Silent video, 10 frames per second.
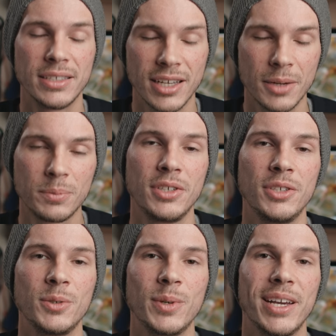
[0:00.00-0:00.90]
is up to
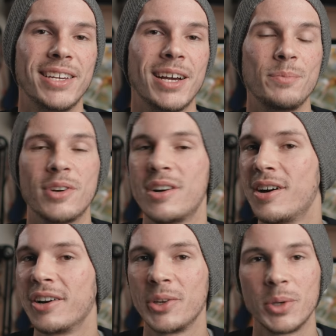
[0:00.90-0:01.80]
you. And I'm not
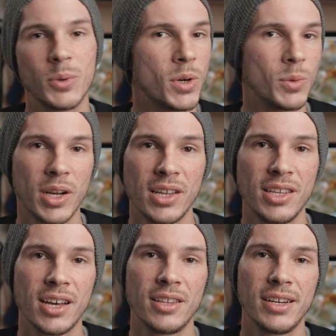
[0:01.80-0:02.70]
arguing one way or
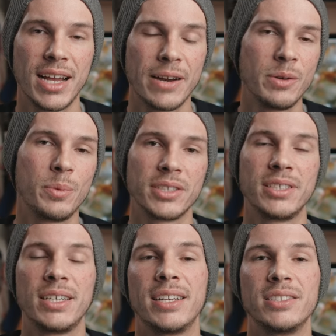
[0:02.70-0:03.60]
the other. Every
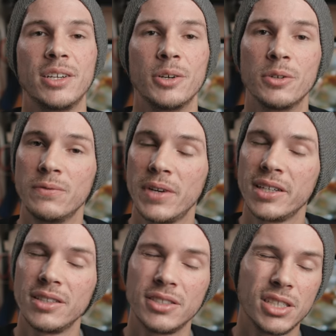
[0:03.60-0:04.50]
person has their own
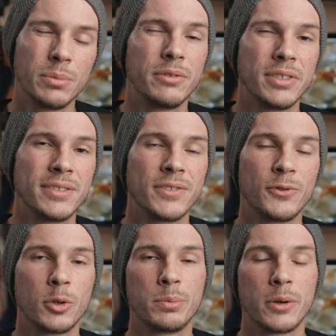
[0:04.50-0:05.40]
very legitimate reasons
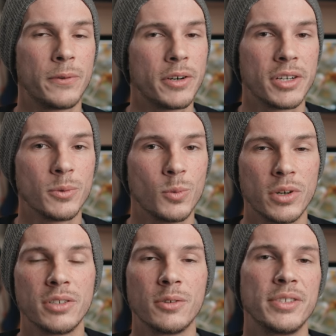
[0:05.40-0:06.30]
for preferring
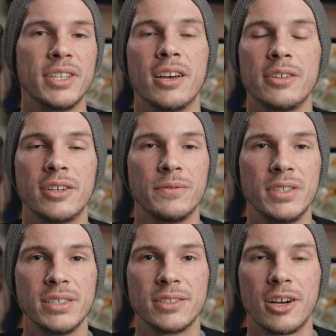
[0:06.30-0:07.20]
one or the other of
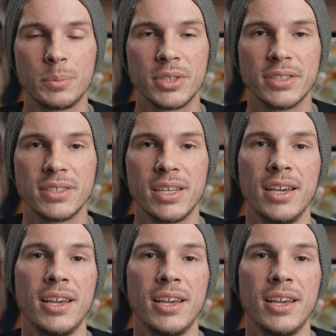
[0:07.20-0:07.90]
these options